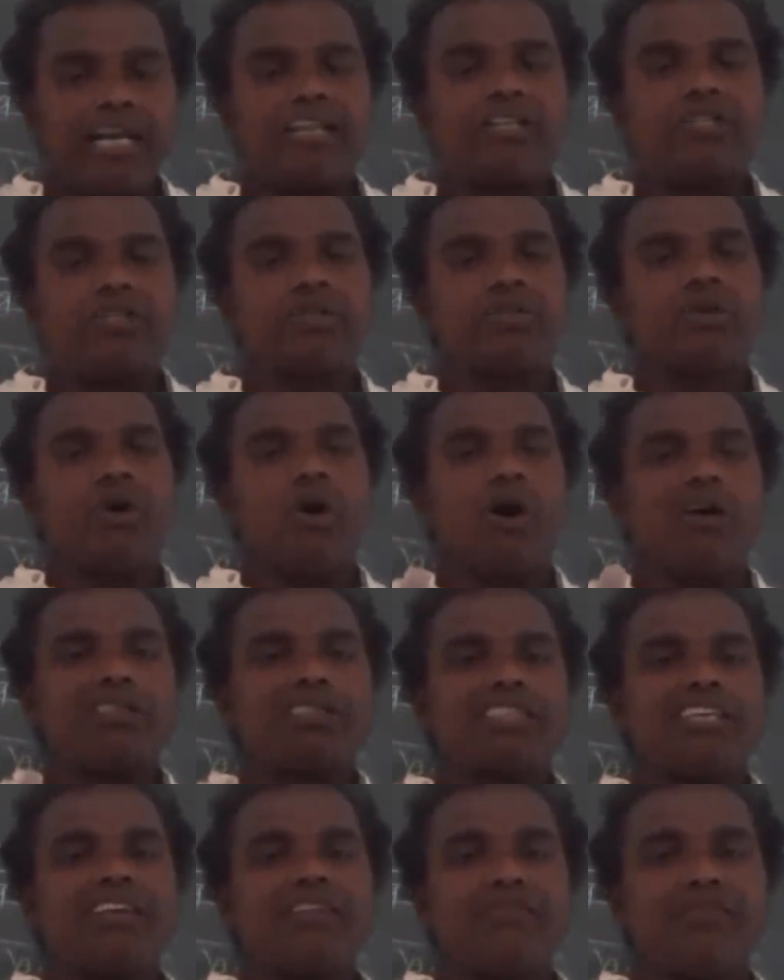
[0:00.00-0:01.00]
asking
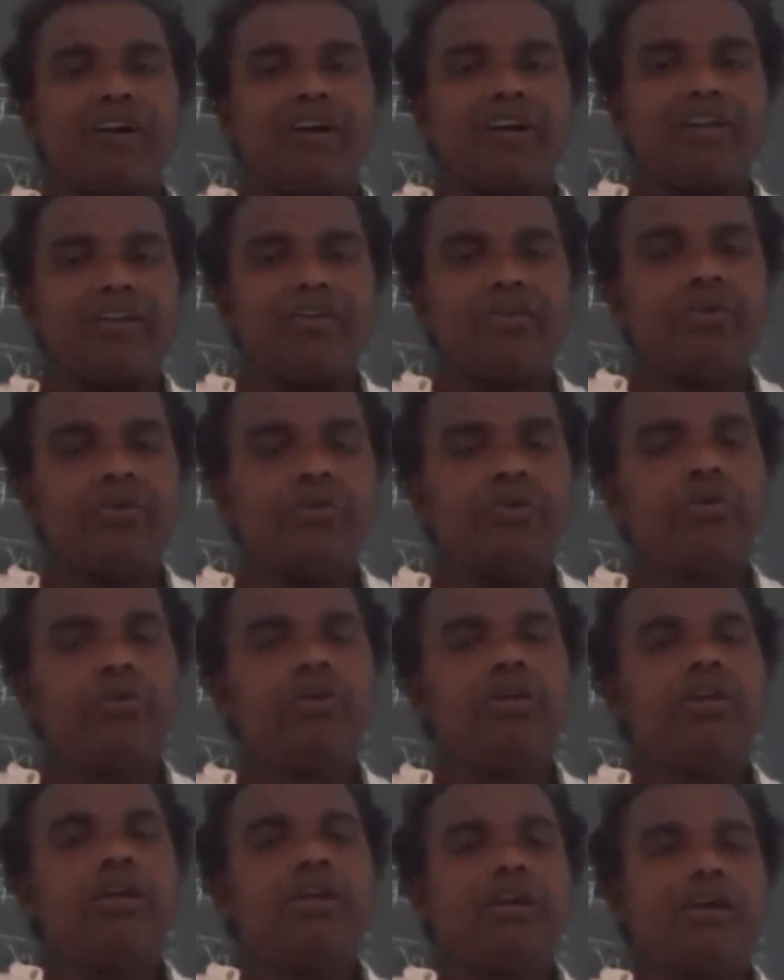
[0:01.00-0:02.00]
for you.
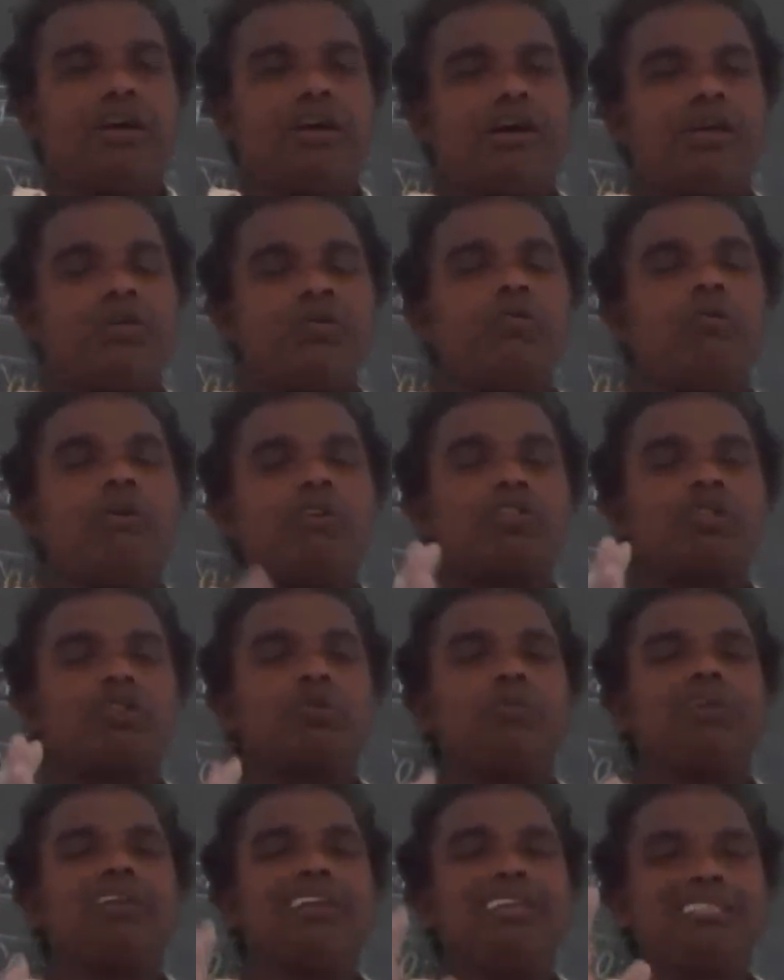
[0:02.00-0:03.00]
You must be
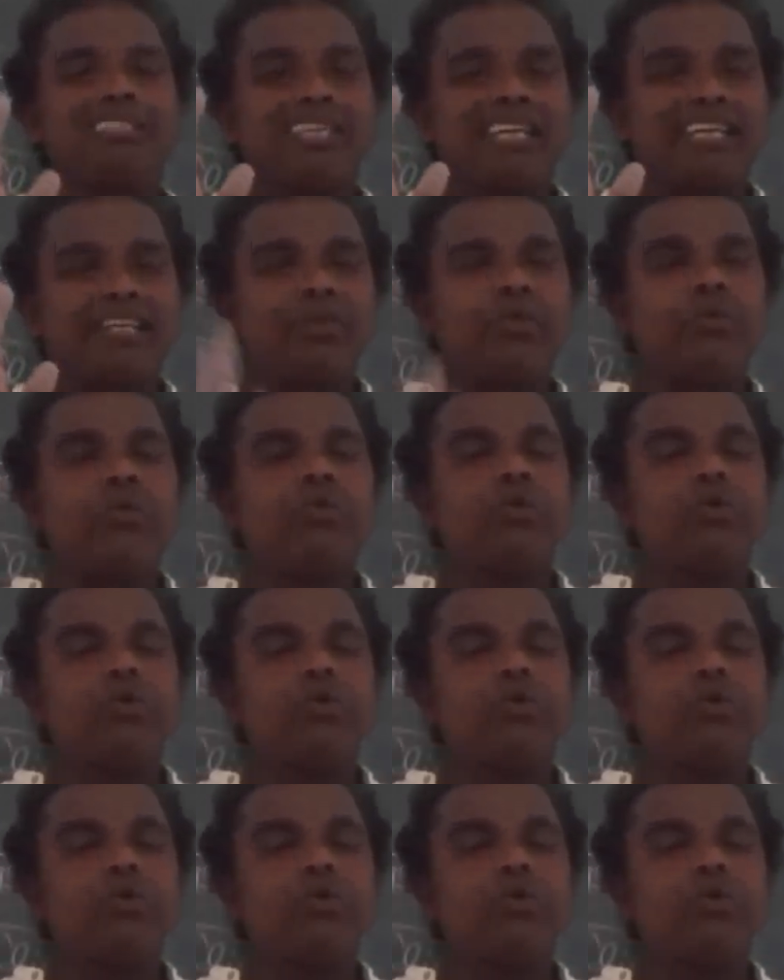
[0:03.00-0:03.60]
listen YouTube.